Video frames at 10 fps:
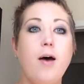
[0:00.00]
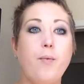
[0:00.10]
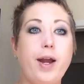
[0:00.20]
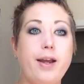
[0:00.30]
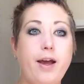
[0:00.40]

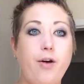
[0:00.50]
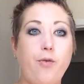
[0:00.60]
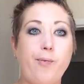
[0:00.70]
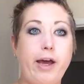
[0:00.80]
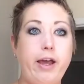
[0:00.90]
Right now
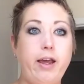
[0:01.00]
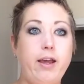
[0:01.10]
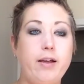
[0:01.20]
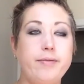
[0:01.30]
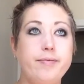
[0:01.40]

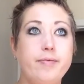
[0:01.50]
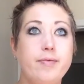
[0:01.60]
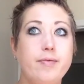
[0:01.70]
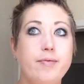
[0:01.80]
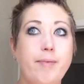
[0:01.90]
my
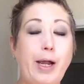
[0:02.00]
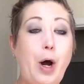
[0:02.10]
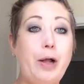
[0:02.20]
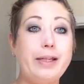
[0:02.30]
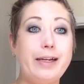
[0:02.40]

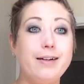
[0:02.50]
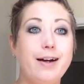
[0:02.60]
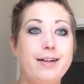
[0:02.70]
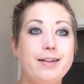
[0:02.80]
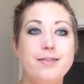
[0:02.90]
calling
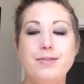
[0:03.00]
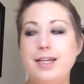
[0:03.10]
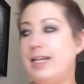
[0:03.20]
kind of